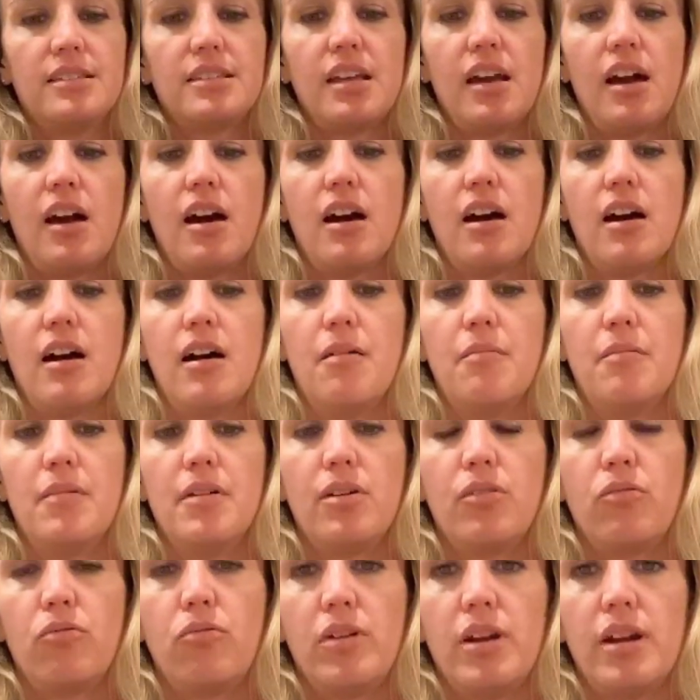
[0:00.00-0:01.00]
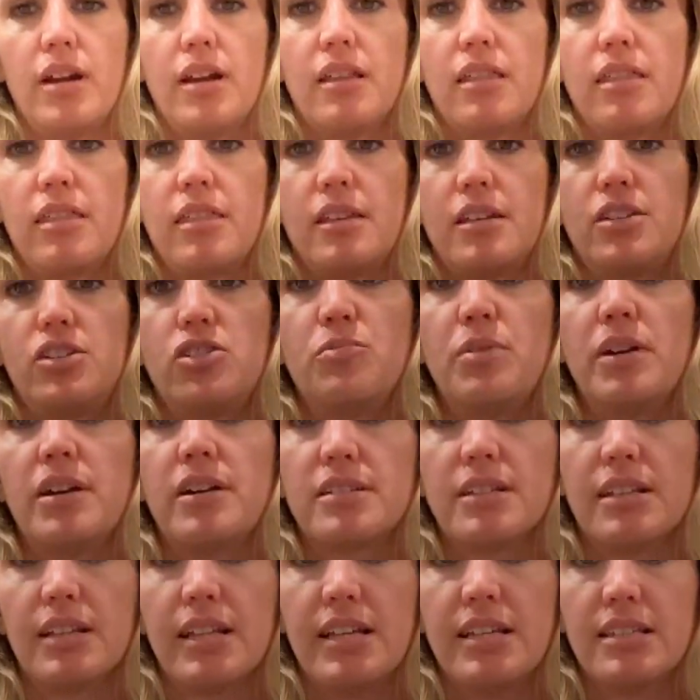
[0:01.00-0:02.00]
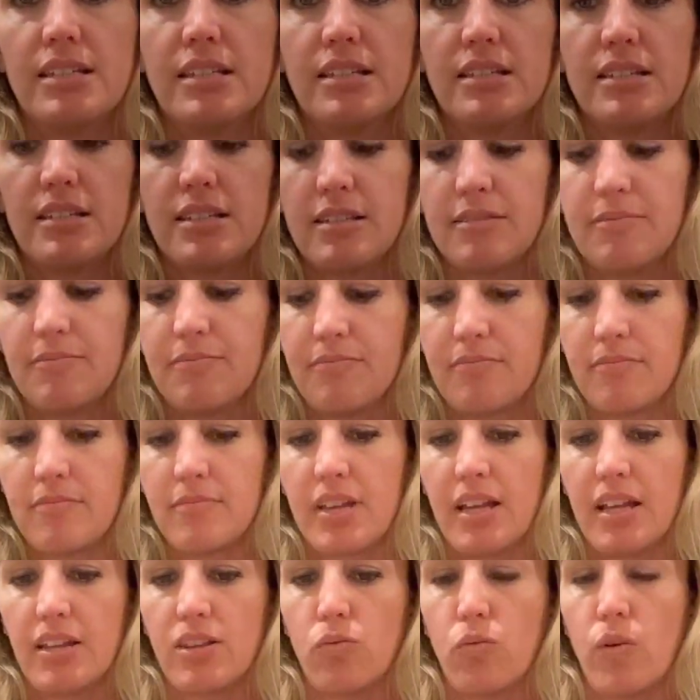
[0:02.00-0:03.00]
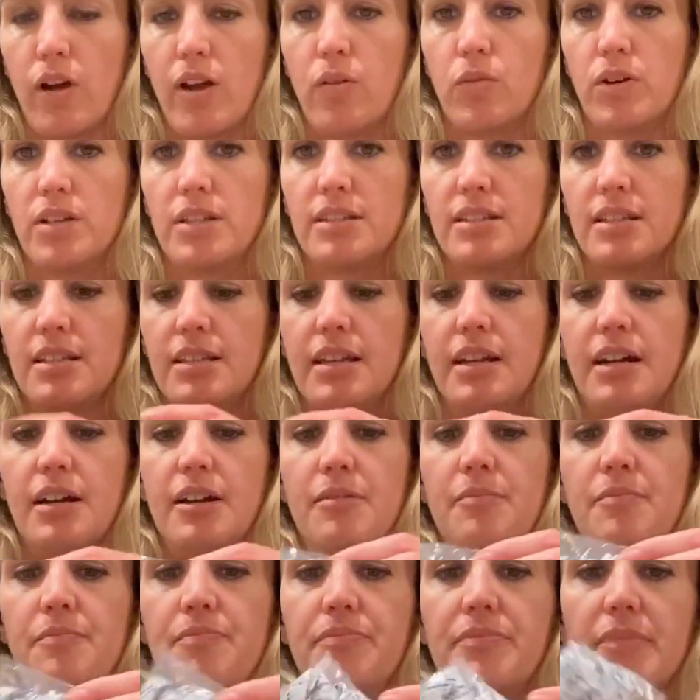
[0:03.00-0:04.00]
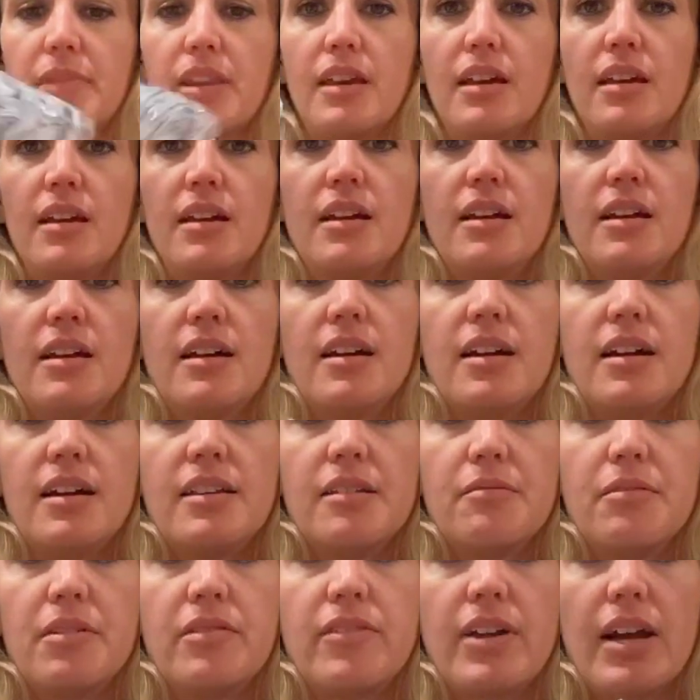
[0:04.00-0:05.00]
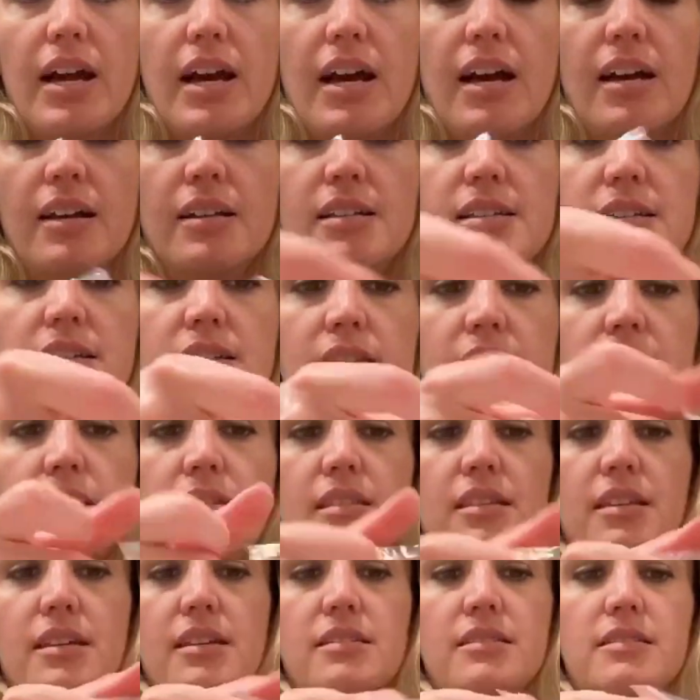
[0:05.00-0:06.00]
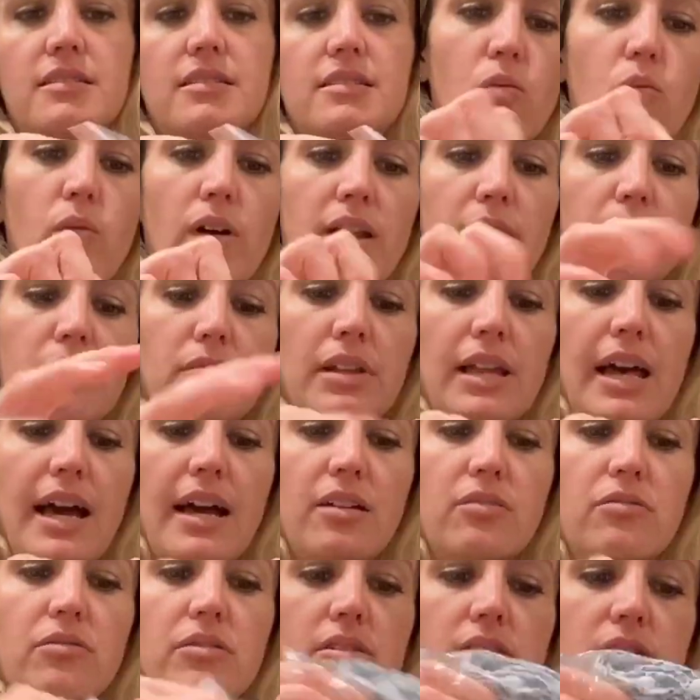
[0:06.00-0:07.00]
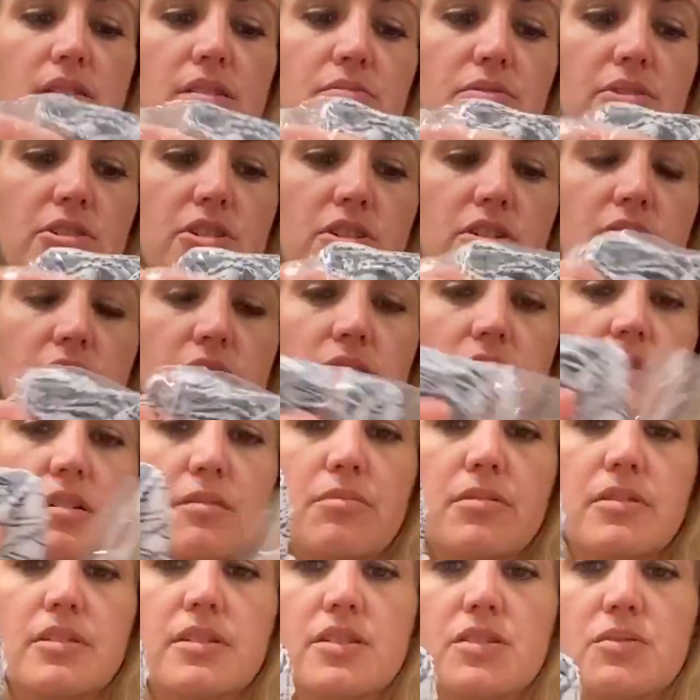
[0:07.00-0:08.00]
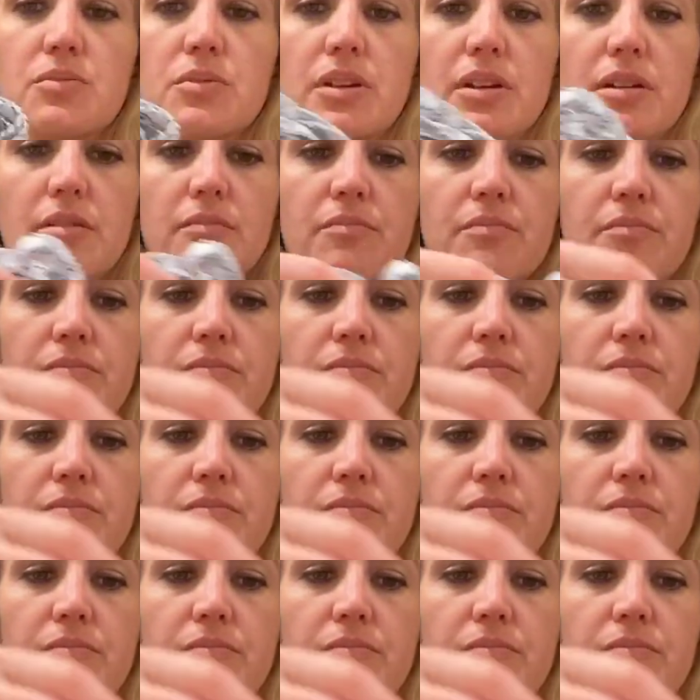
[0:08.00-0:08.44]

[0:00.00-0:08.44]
come with two pairs of laces. You got the white ones in there, and then we've got these white and black ones, which are pretty sweet.